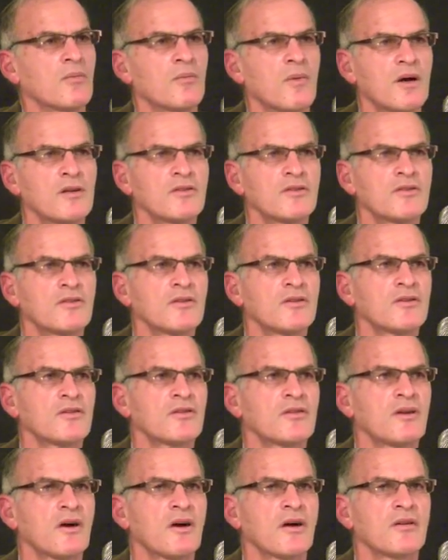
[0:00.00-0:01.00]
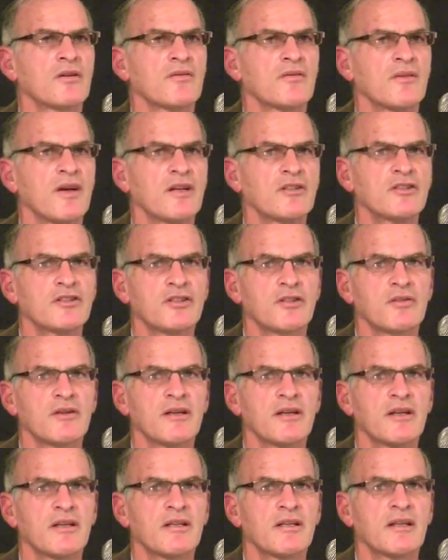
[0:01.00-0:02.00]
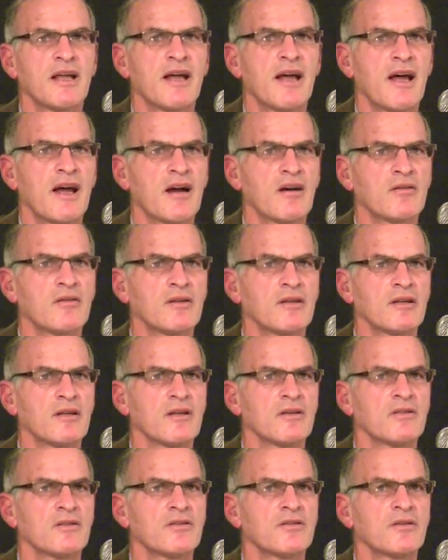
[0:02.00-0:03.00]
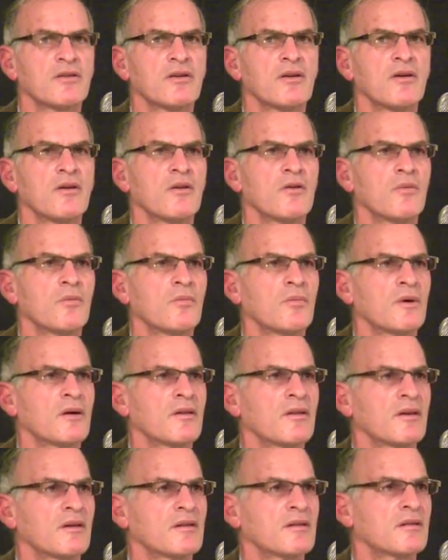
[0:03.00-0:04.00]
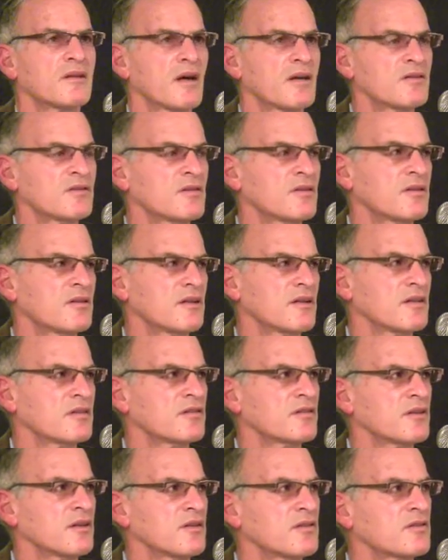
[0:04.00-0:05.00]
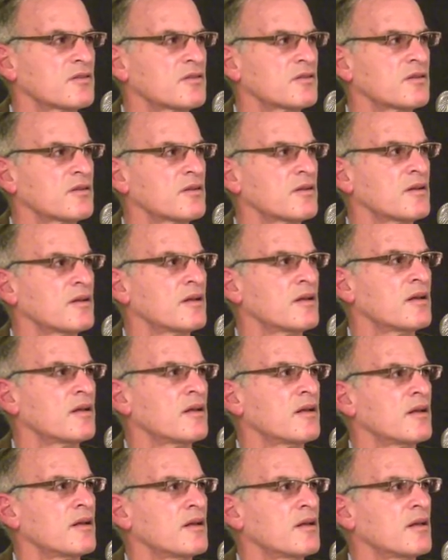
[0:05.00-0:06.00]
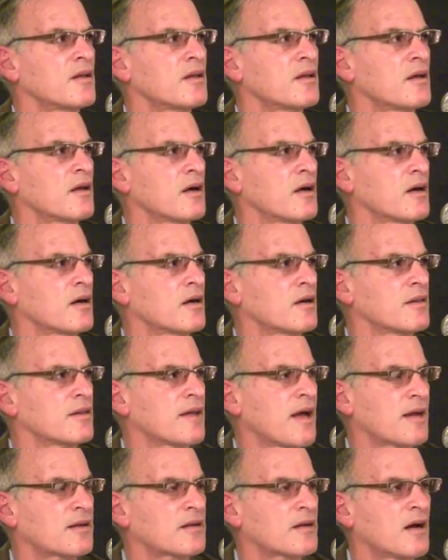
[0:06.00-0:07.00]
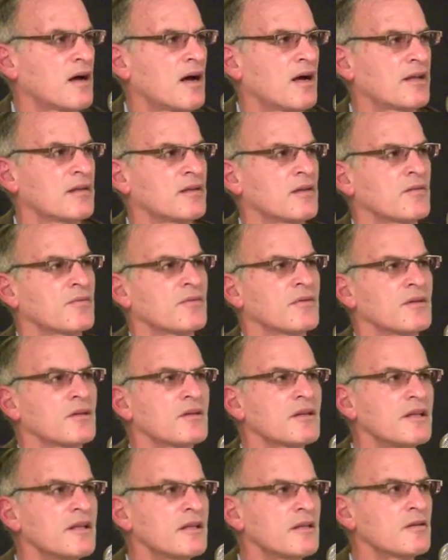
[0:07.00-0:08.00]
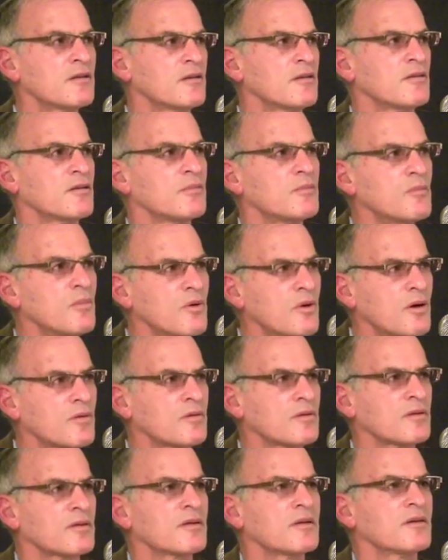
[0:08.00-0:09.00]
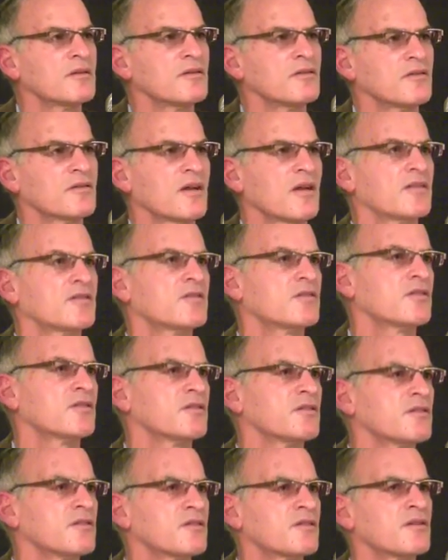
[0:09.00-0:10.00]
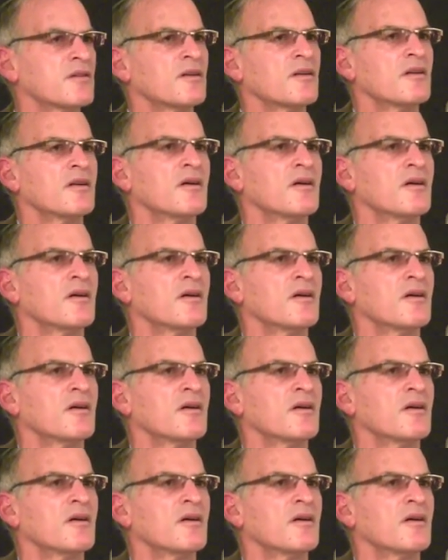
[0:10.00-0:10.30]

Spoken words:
Once you start venturing into areas where there doesn't exist that kind of legal, moral consensus,